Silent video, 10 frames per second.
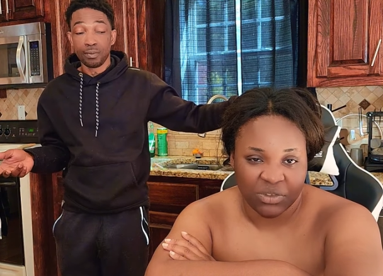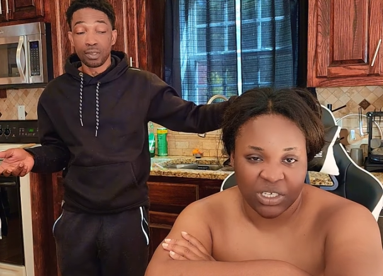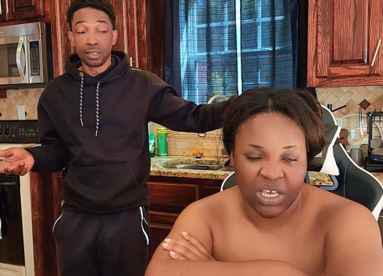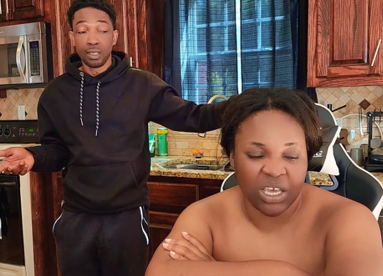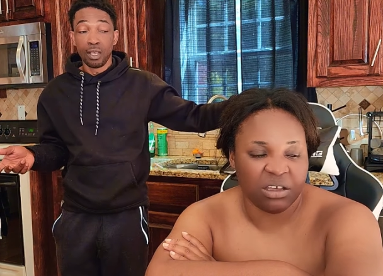
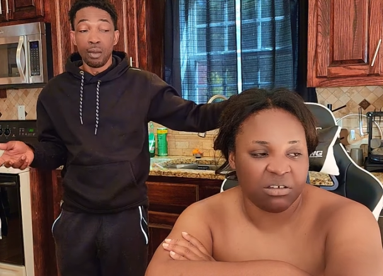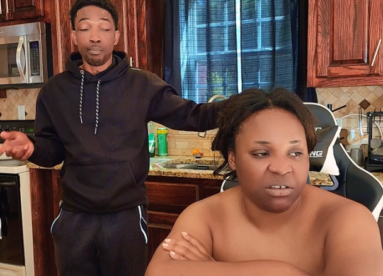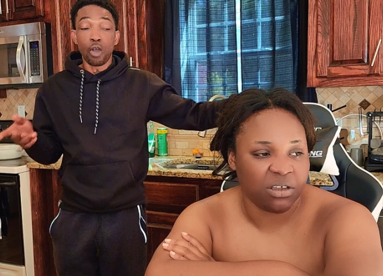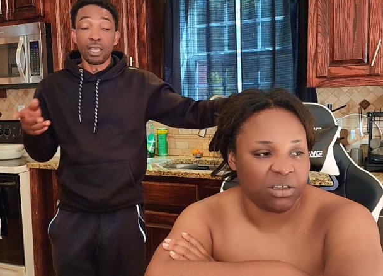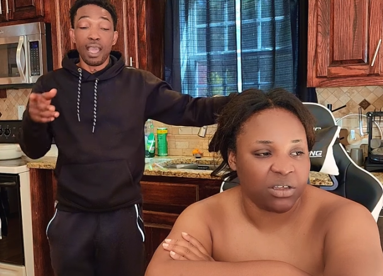Speaker 1: King.
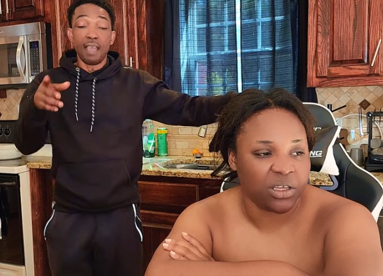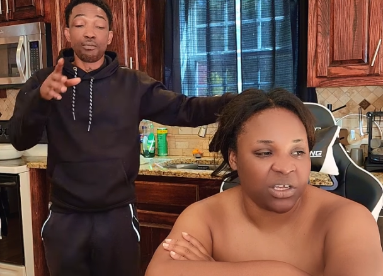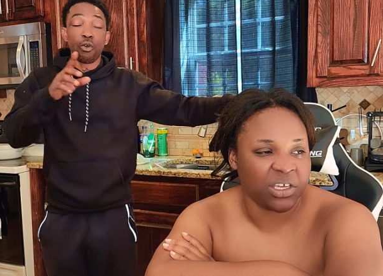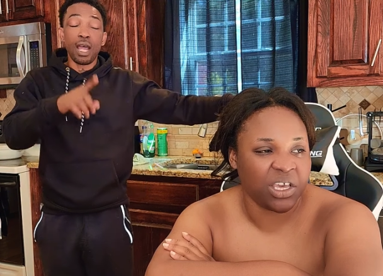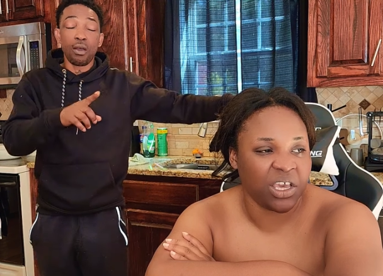But eh,
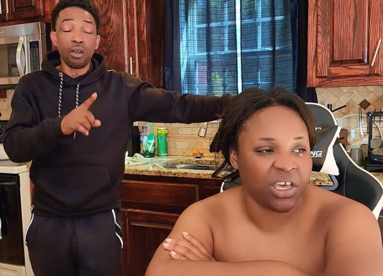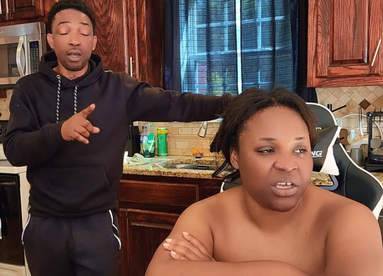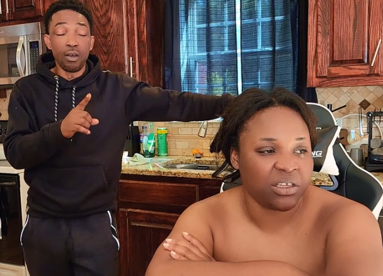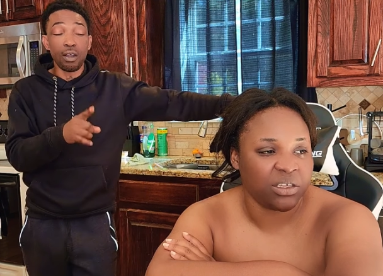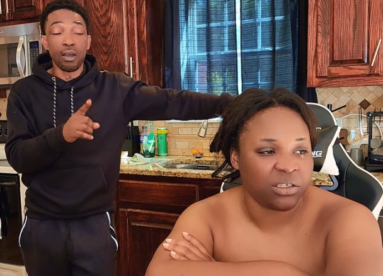hold, King. On,
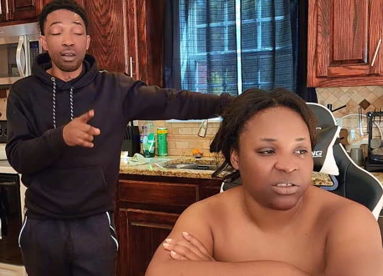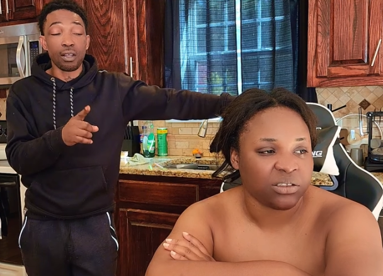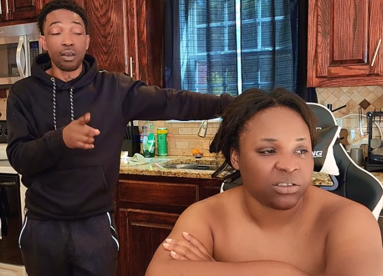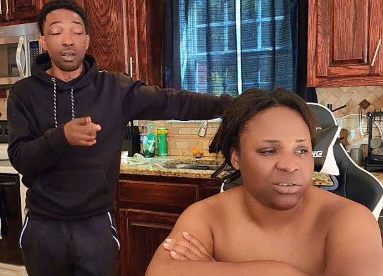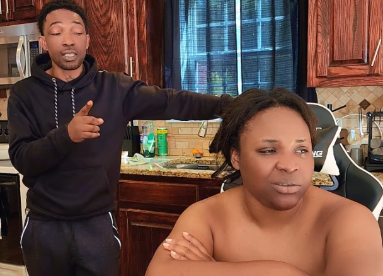hold on, hold on,
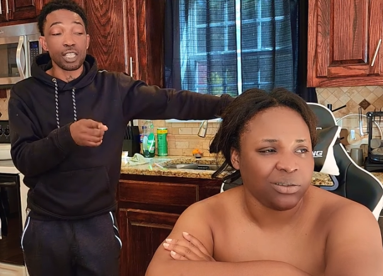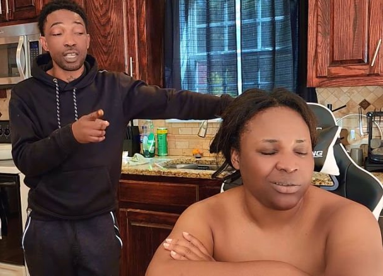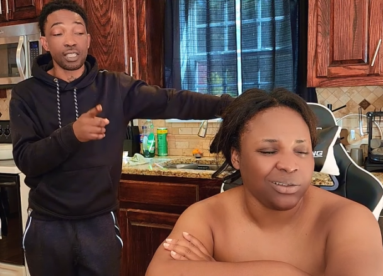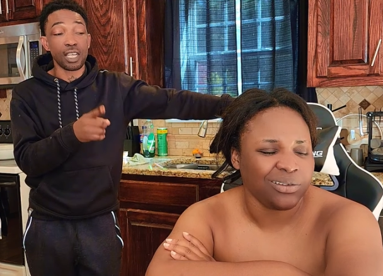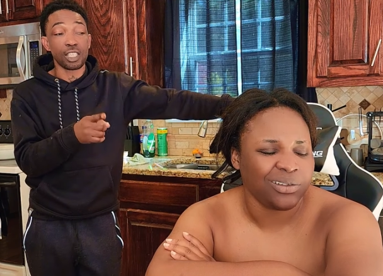hold on, hold on,
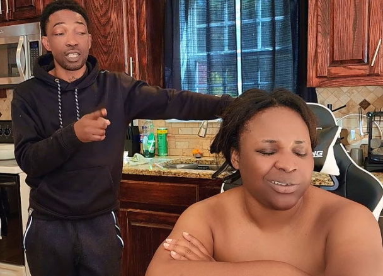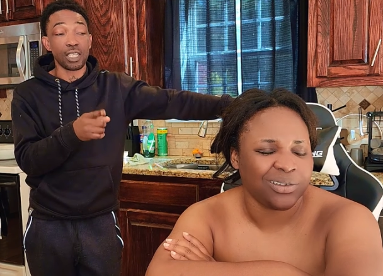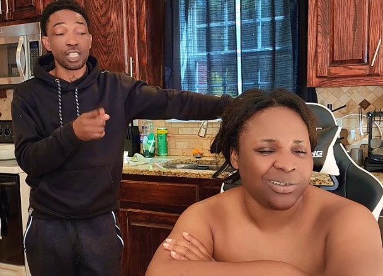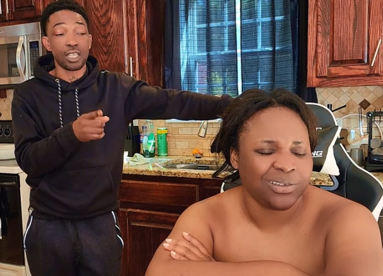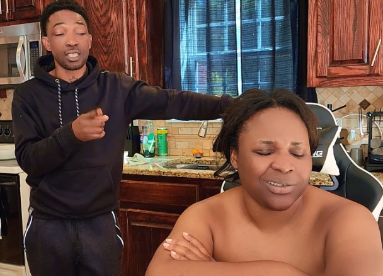Sashae, Sashae,
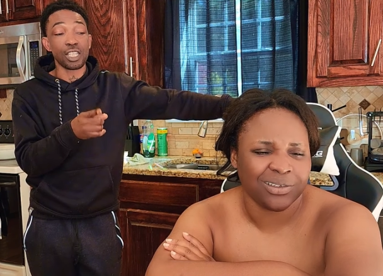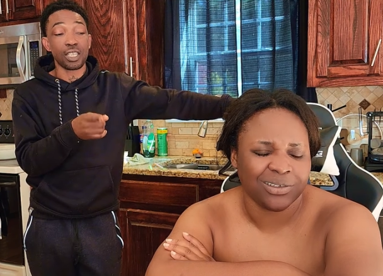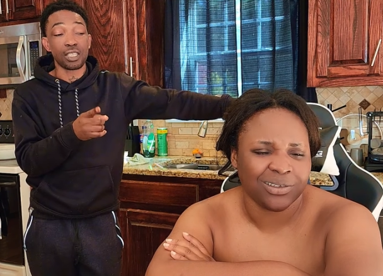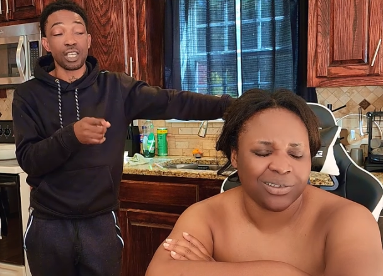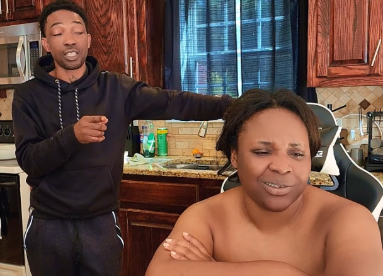Sashae,
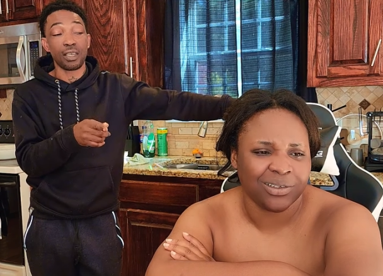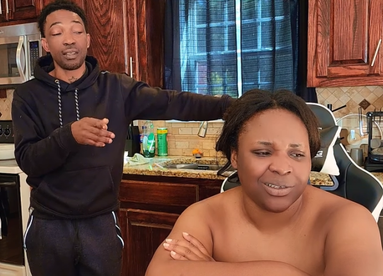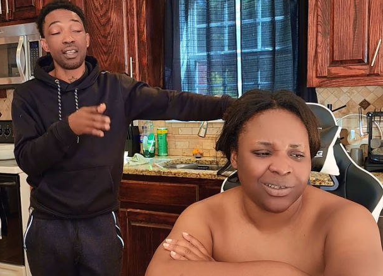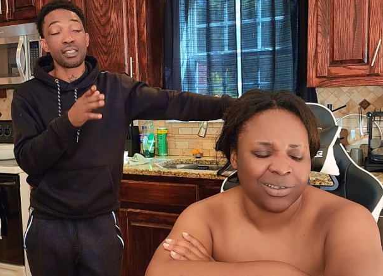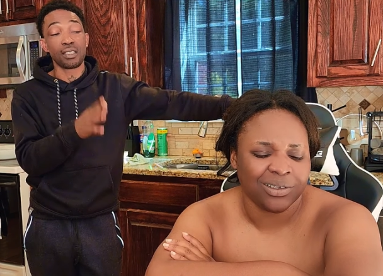Sashae, Sashae.
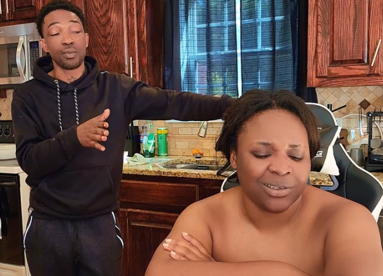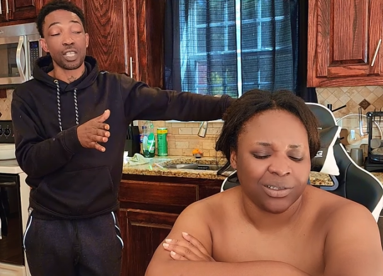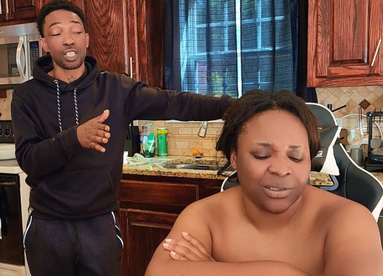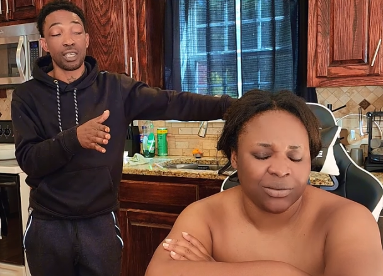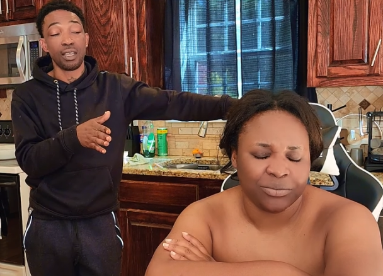Listen to me,
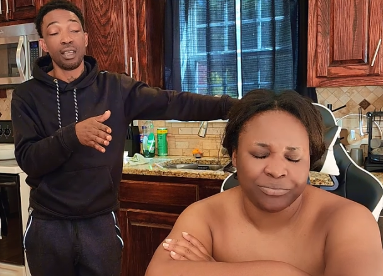Sashae.